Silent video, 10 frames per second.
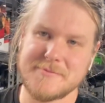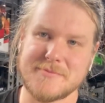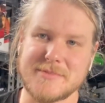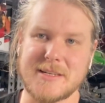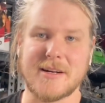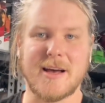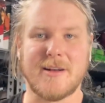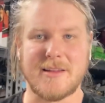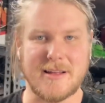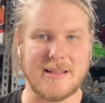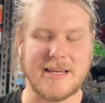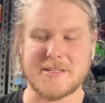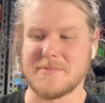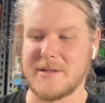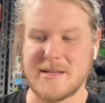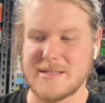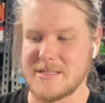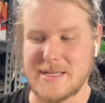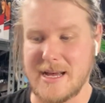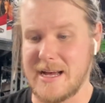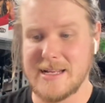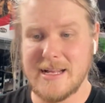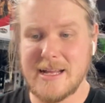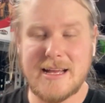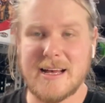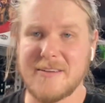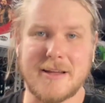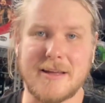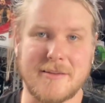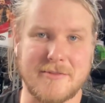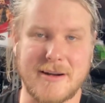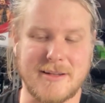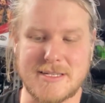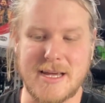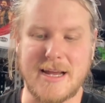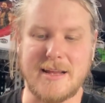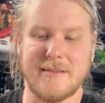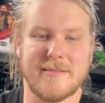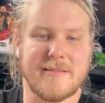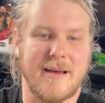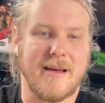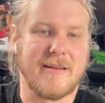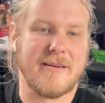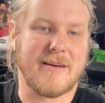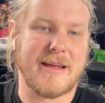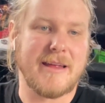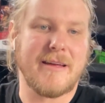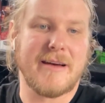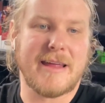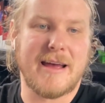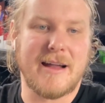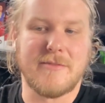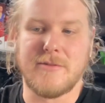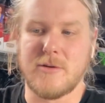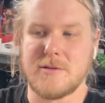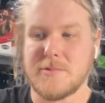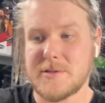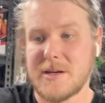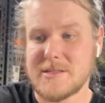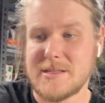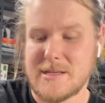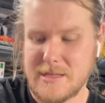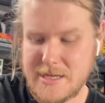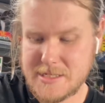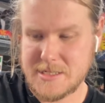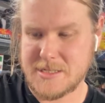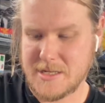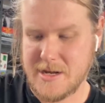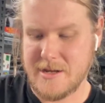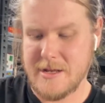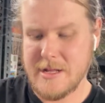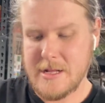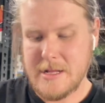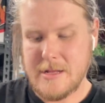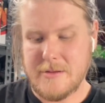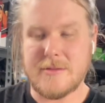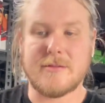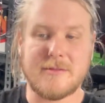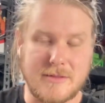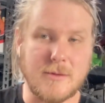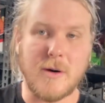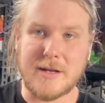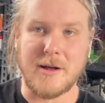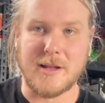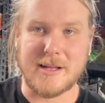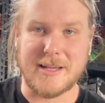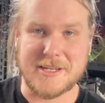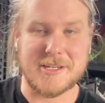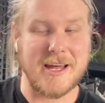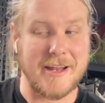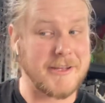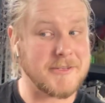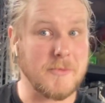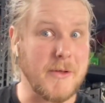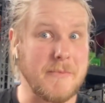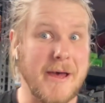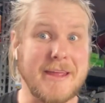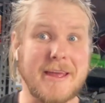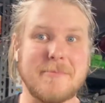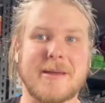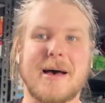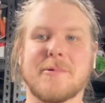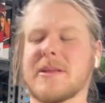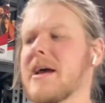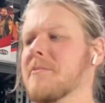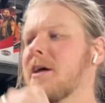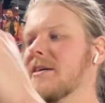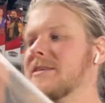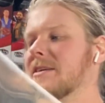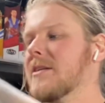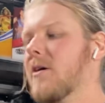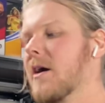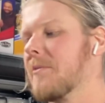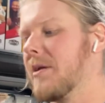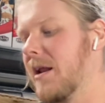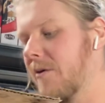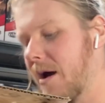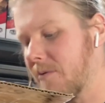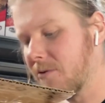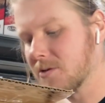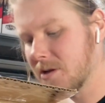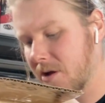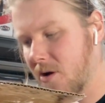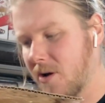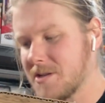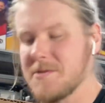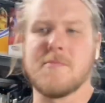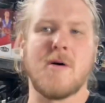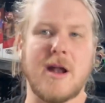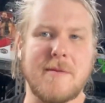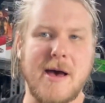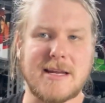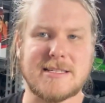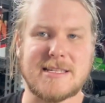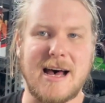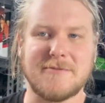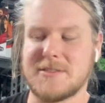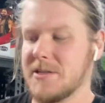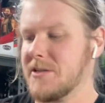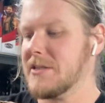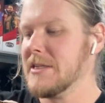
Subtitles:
they're not going in the collection because I've only got $3.80, so I can't afford to put those in the collection. So the $1 collection, that is, we may keep a couple. The young bloke tend to like them. And anyway, we've also got some Mighty Max stuff too.